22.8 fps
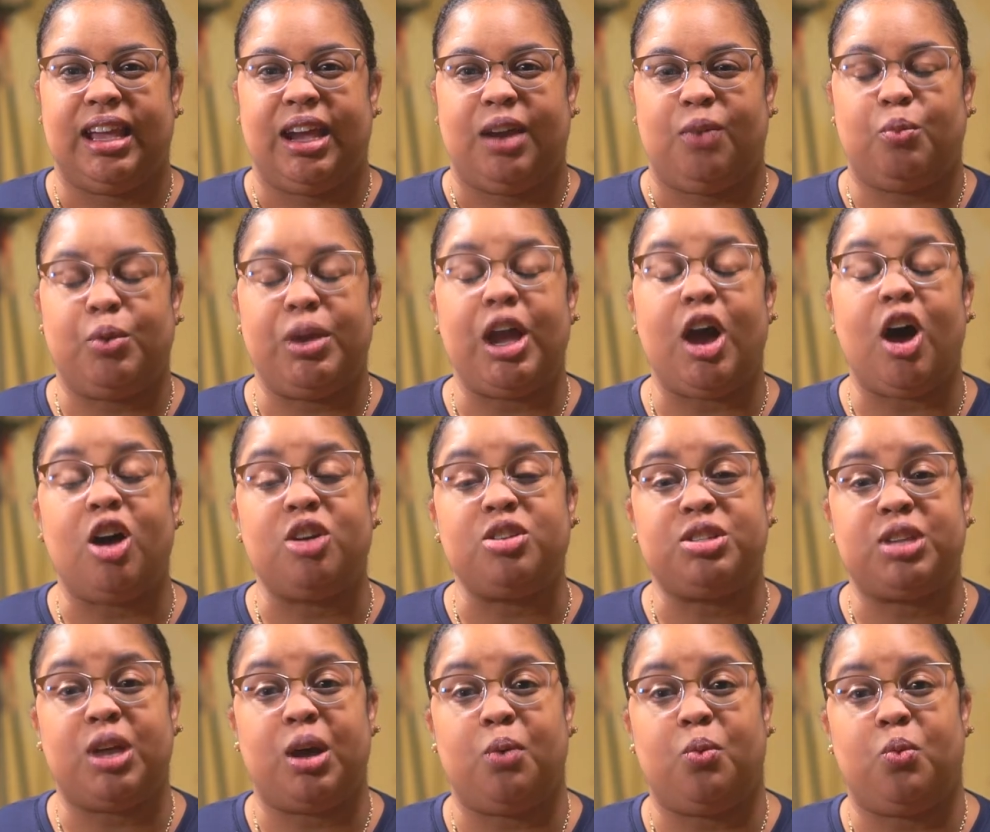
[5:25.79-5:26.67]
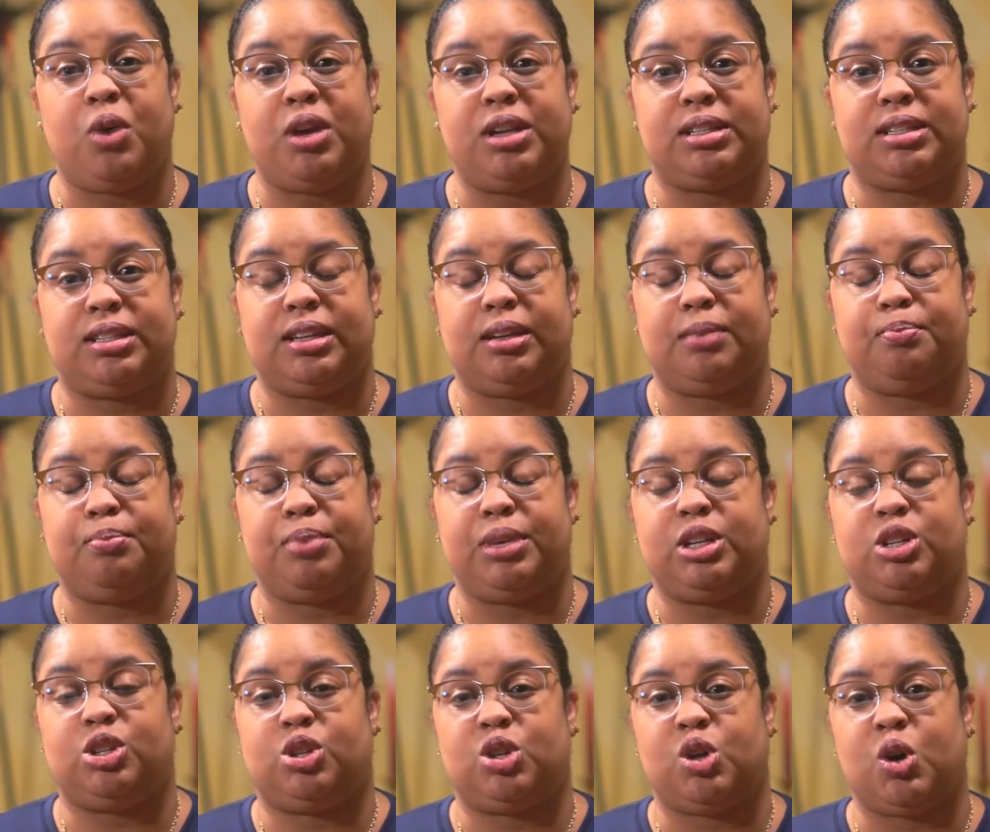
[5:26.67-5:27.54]
We also want to be
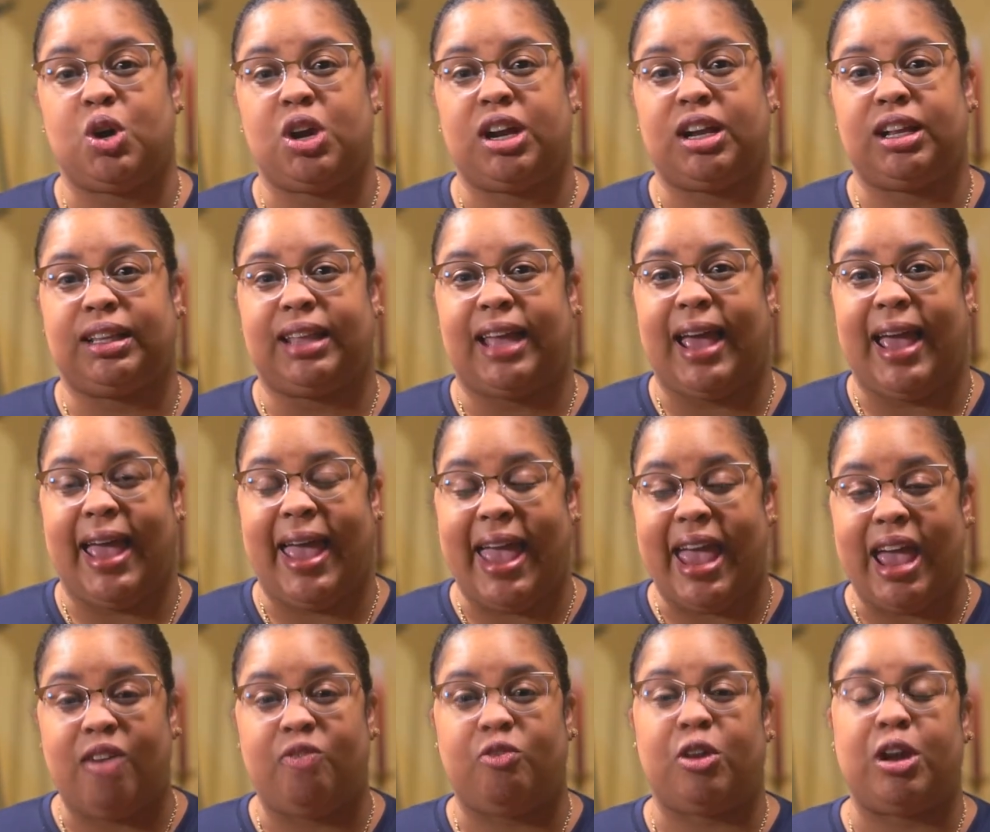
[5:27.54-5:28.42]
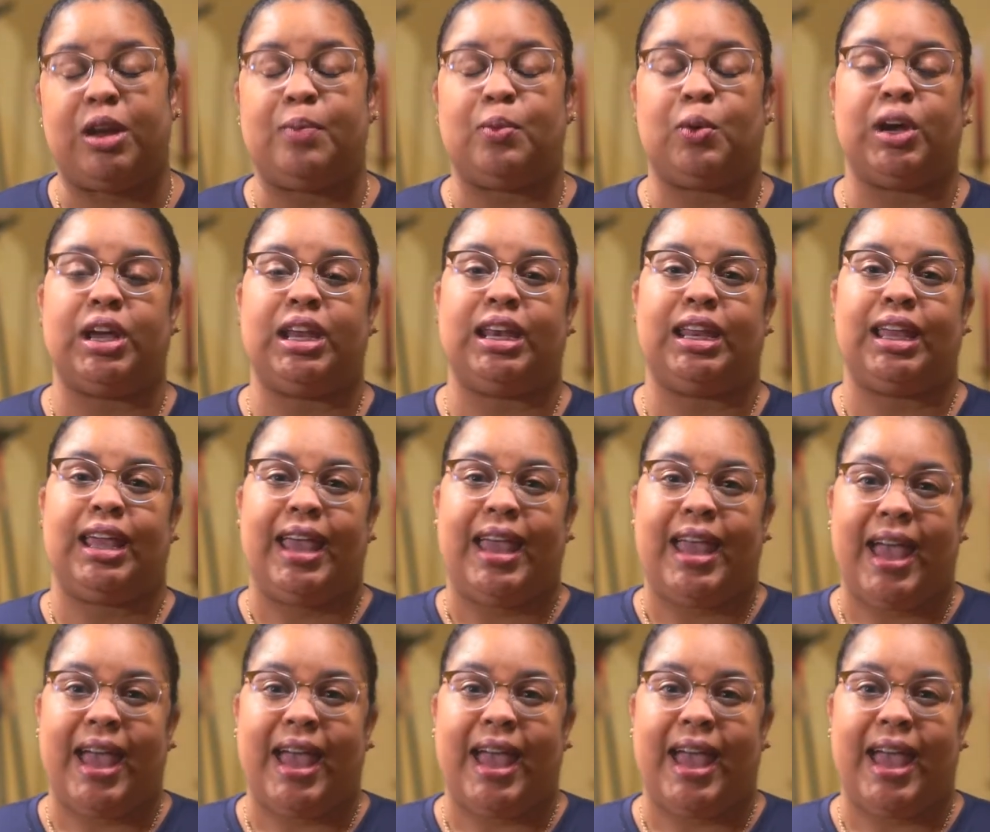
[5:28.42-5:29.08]
sure that everyone